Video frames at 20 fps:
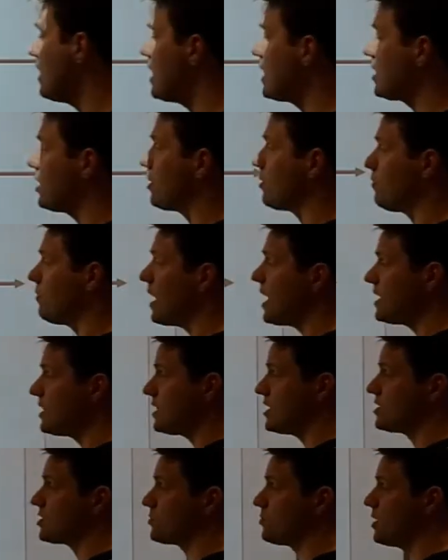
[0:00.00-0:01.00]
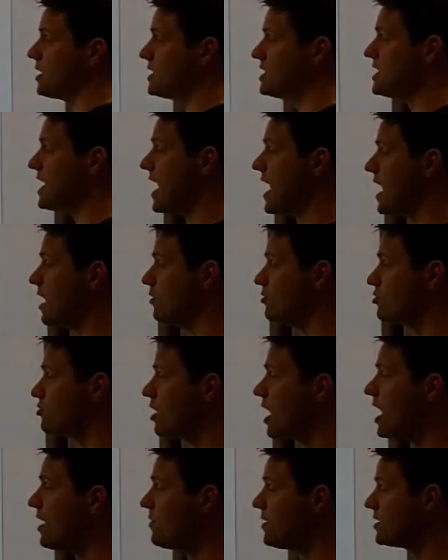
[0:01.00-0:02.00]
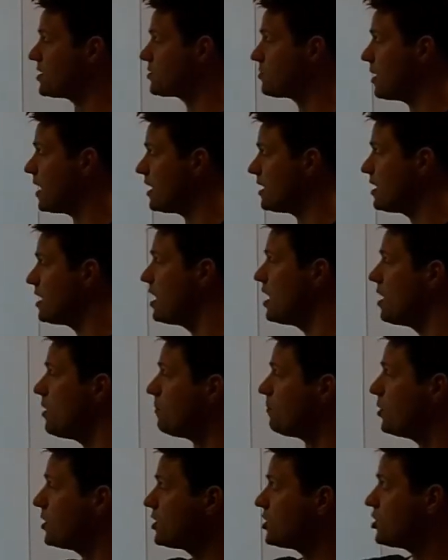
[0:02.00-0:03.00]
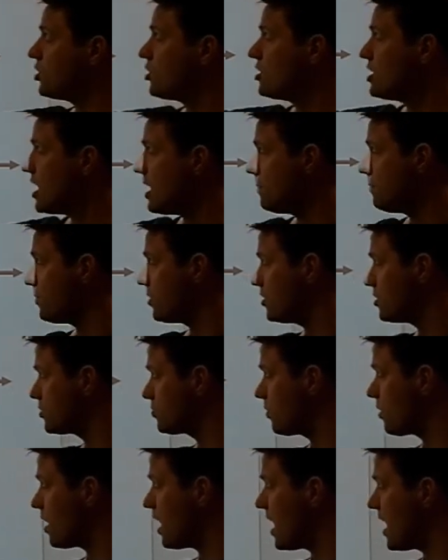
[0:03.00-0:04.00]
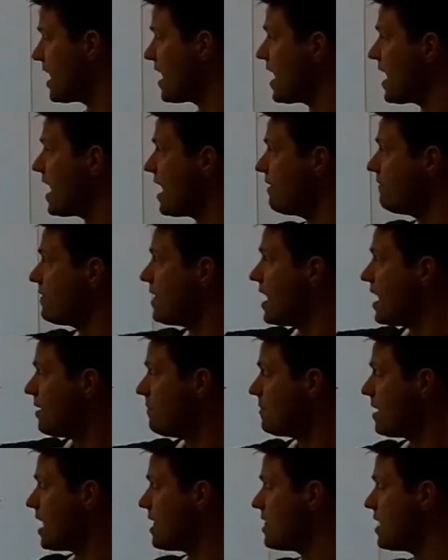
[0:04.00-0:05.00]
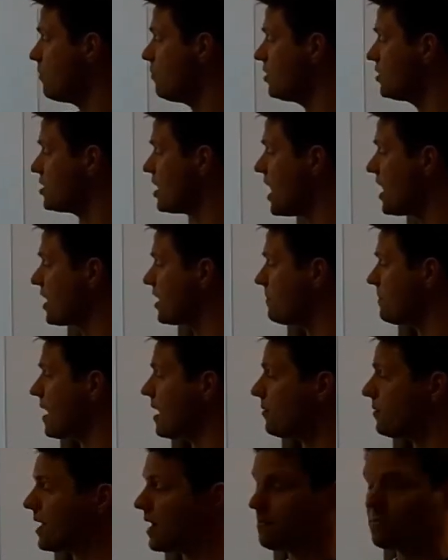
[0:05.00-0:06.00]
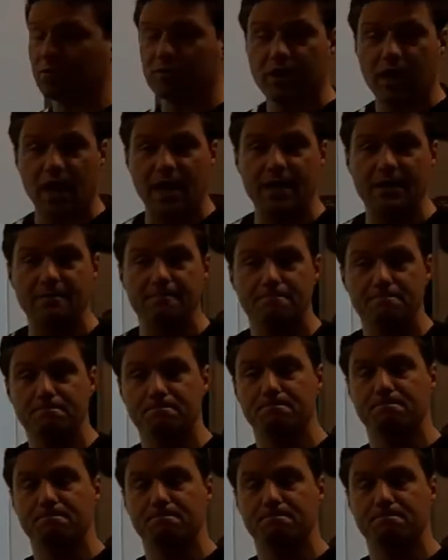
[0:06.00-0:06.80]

I'd like you to write this one down, draw this one, put your numbers where I have them, and then we'll talk about them, okay?